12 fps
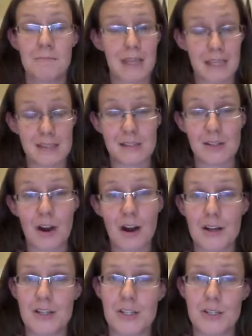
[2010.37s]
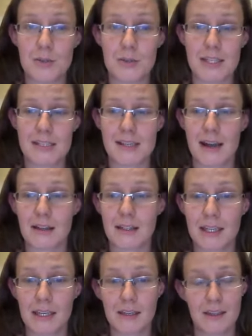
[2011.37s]
isn't hard. You do it
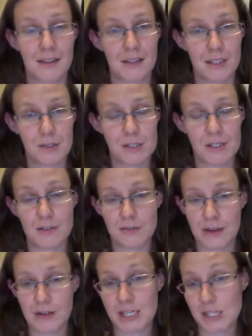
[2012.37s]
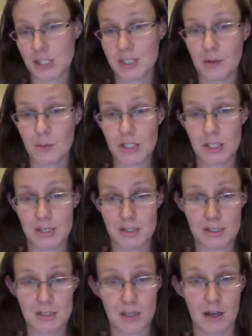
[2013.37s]
exactly using the foundation that we
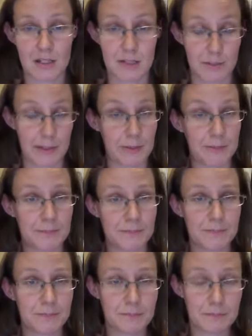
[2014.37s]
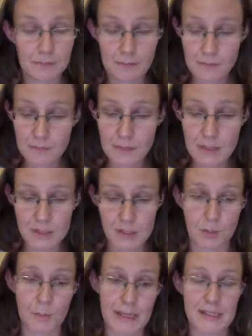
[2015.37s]
just talked about.
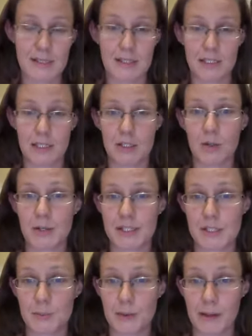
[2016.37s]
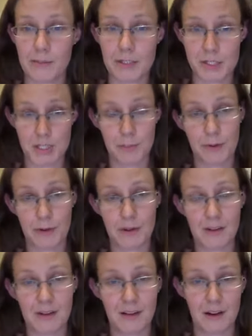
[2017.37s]
So basically, you're going to publish a
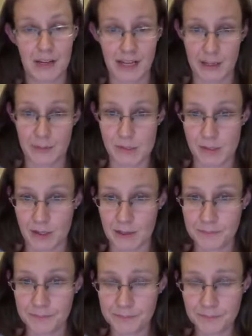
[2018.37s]
book on Amazon.